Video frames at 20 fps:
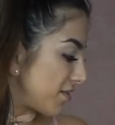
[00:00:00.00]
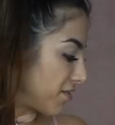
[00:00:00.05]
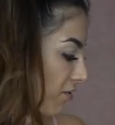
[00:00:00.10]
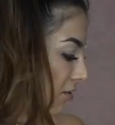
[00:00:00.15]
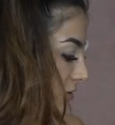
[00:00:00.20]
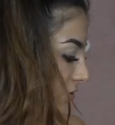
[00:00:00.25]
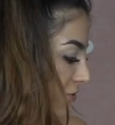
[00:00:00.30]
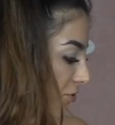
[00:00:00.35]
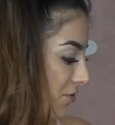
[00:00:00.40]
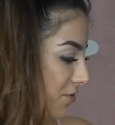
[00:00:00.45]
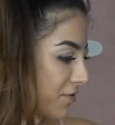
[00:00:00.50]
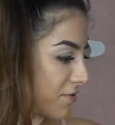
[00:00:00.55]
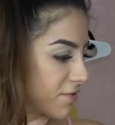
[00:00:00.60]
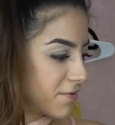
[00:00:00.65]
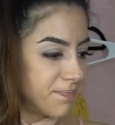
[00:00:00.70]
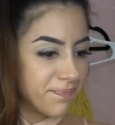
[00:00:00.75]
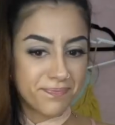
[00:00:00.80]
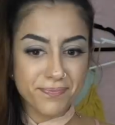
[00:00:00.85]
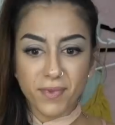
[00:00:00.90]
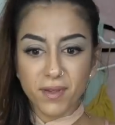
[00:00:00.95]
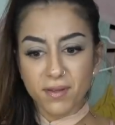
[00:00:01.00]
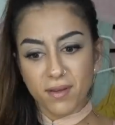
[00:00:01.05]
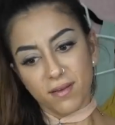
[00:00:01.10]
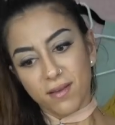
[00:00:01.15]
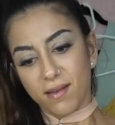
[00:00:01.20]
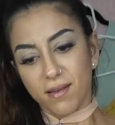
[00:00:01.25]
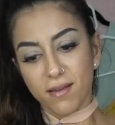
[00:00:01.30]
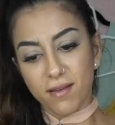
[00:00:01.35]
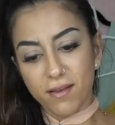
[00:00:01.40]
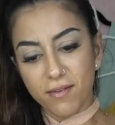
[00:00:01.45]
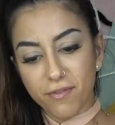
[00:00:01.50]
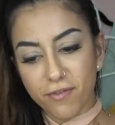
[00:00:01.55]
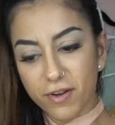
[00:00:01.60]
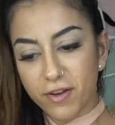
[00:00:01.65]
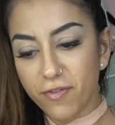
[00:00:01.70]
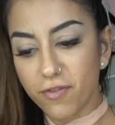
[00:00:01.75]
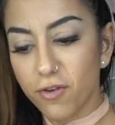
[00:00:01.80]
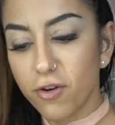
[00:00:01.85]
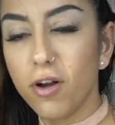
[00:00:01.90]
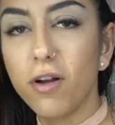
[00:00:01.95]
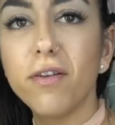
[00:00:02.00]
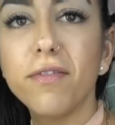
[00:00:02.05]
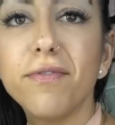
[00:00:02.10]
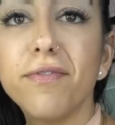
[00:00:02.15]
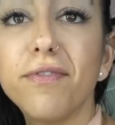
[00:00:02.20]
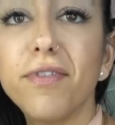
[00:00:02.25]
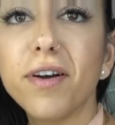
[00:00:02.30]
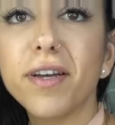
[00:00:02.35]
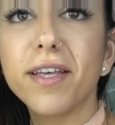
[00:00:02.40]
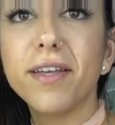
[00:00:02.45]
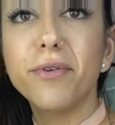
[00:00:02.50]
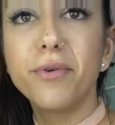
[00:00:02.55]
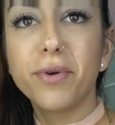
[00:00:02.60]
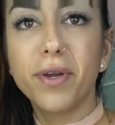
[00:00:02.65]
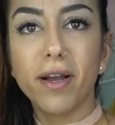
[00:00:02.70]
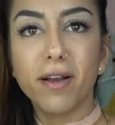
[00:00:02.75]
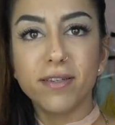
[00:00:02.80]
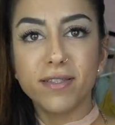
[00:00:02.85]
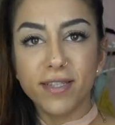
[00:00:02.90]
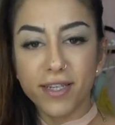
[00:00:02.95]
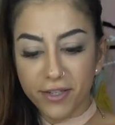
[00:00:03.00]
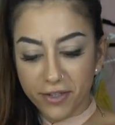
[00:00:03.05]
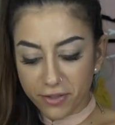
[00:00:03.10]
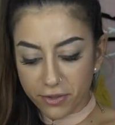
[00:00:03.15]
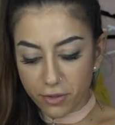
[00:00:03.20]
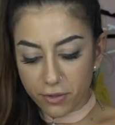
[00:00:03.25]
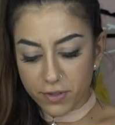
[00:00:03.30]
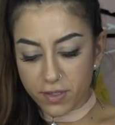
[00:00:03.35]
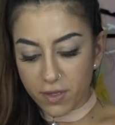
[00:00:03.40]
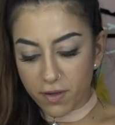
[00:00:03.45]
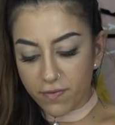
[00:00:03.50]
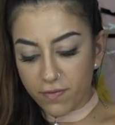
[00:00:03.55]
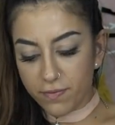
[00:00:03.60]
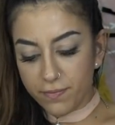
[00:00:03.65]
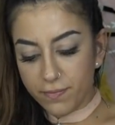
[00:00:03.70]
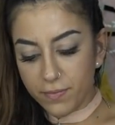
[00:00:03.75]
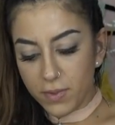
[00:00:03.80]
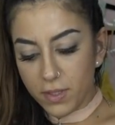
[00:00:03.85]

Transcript: It's all just free for all. Fuck it. Who cares? Take your clothes off.